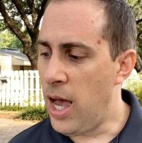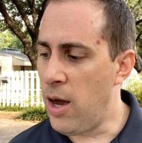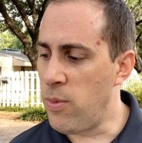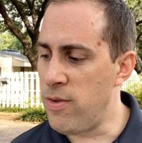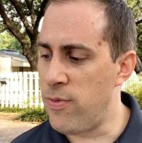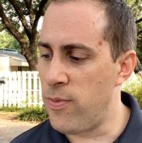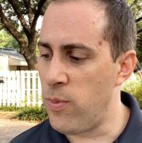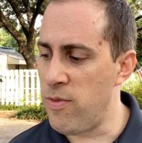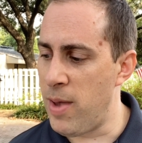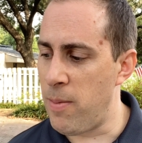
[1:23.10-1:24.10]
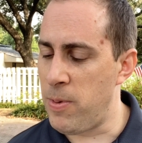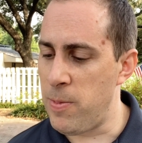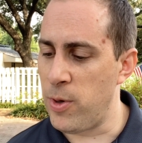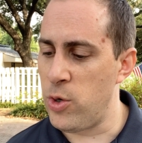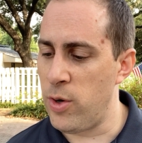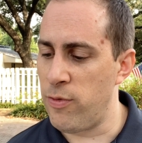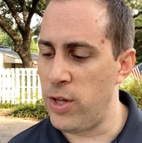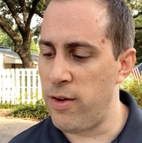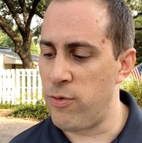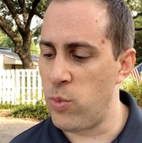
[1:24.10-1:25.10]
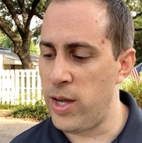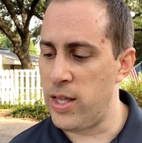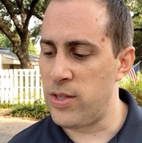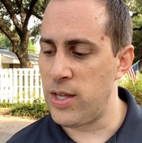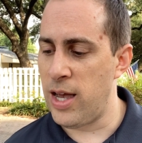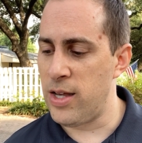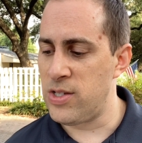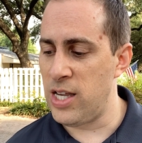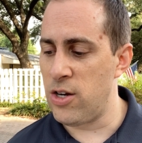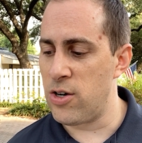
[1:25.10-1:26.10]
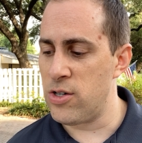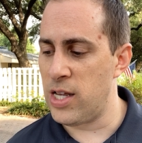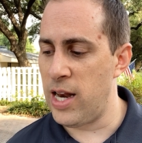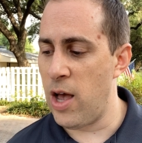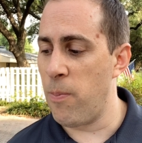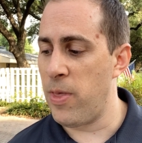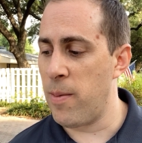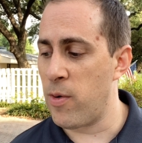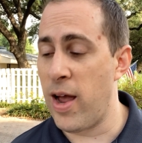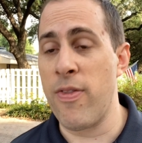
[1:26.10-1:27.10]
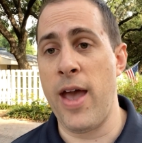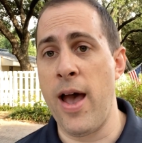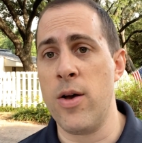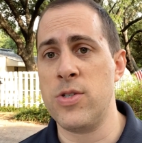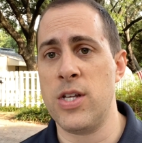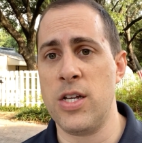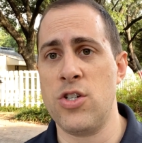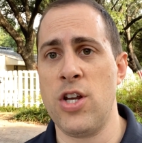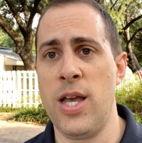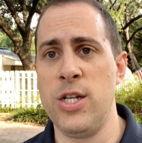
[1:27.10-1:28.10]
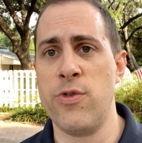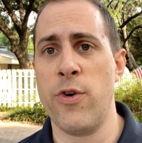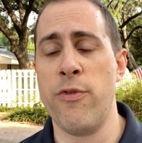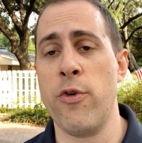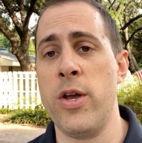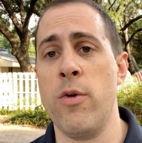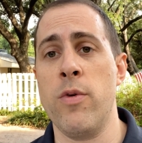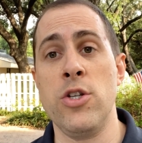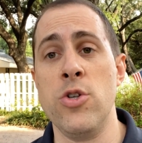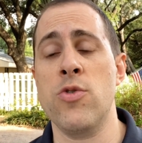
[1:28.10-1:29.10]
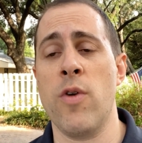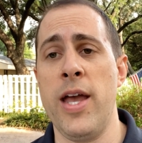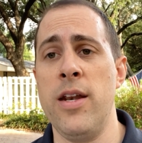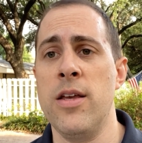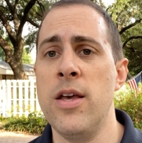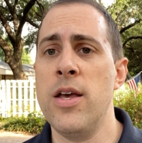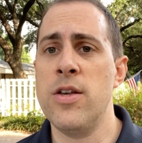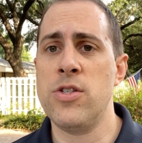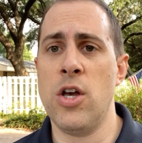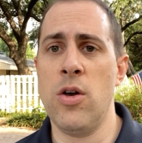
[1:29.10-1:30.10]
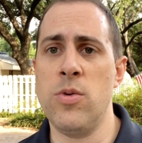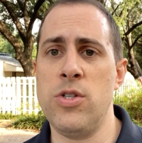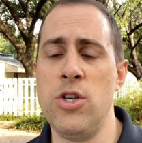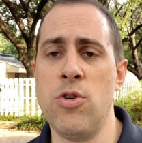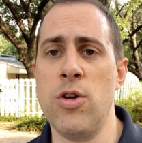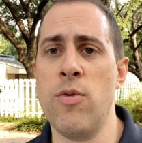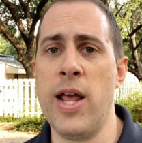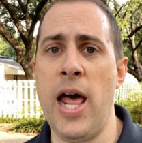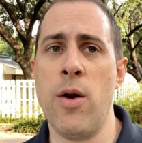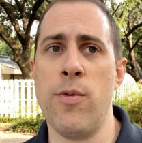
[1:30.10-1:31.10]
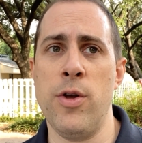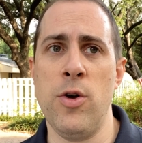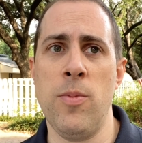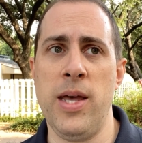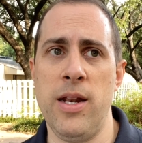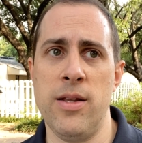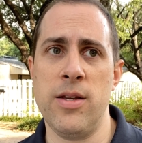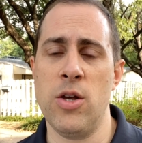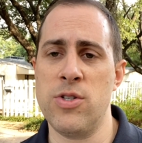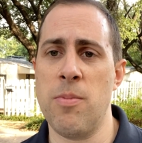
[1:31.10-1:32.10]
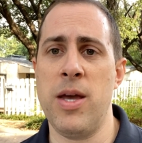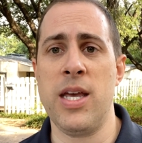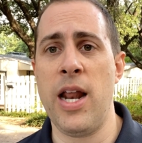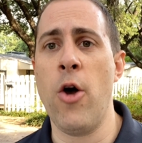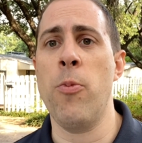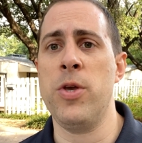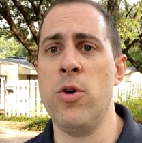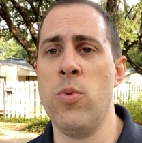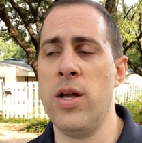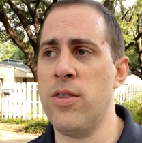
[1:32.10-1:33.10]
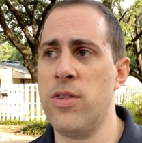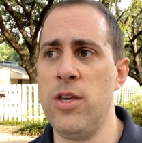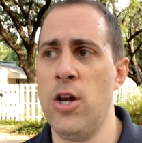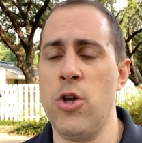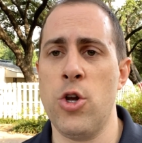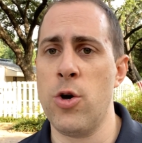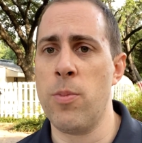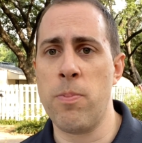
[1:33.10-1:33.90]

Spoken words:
We've met people who have lived with seniors and helped them around the house in exchange for free or reduced rent. So you could rent out a room and somebody can help you with your